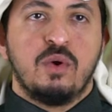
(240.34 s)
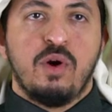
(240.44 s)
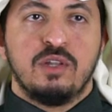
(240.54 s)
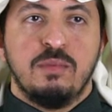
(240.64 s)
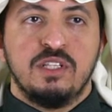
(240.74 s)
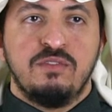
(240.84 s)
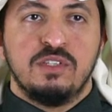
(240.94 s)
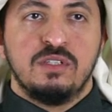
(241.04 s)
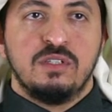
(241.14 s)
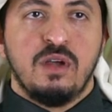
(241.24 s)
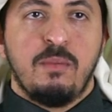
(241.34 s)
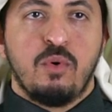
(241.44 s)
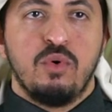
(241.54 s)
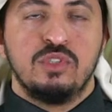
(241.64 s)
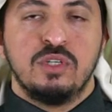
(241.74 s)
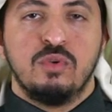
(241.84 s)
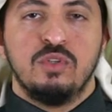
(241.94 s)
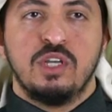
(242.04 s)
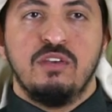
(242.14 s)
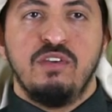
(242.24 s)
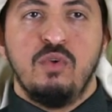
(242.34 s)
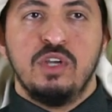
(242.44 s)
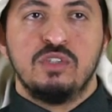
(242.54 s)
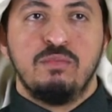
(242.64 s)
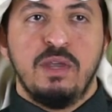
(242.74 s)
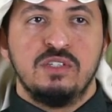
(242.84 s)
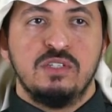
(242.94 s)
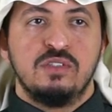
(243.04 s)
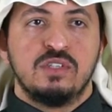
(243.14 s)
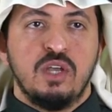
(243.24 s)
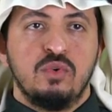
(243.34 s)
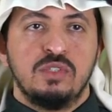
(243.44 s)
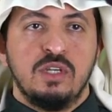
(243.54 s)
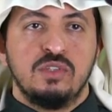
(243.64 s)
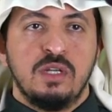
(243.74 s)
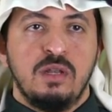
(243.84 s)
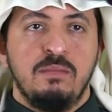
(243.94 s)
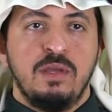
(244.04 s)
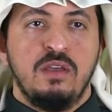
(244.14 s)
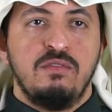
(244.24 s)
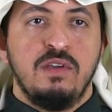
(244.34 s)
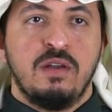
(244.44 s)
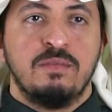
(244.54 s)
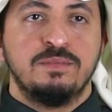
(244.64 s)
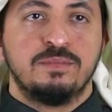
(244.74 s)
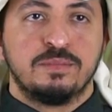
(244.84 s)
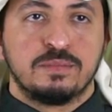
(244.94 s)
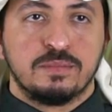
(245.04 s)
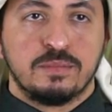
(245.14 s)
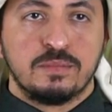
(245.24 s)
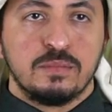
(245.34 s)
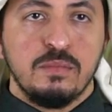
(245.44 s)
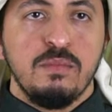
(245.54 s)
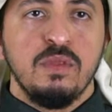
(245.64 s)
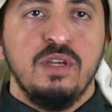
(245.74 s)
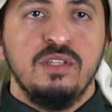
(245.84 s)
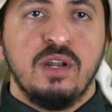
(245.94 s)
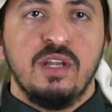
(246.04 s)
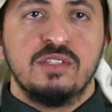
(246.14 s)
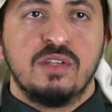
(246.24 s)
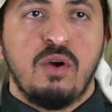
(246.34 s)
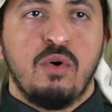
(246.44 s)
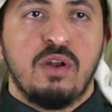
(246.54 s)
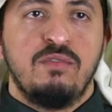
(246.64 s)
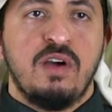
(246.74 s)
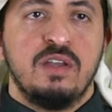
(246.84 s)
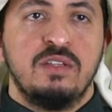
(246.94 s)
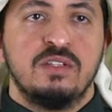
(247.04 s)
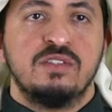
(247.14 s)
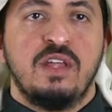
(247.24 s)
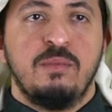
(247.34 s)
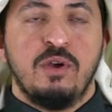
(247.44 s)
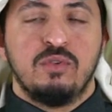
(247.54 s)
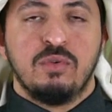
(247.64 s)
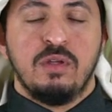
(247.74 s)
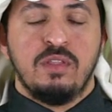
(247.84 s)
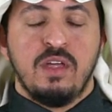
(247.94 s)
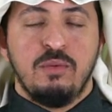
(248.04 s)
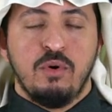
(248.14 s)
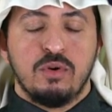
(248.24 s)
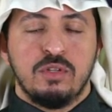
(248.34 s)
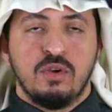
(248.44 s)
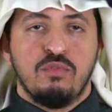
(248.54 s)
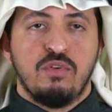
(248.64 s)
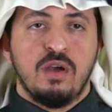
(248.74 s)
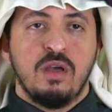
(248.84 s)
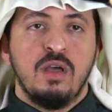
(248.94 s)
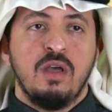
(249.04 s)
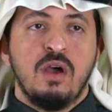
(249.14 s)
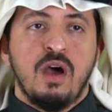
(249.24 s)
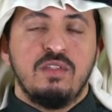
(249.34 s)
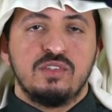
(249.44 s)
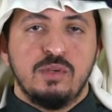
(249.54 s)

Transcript: required multifaceted approach including evaluation of patient psychosocial behavior, extraoral findings, the reporting of other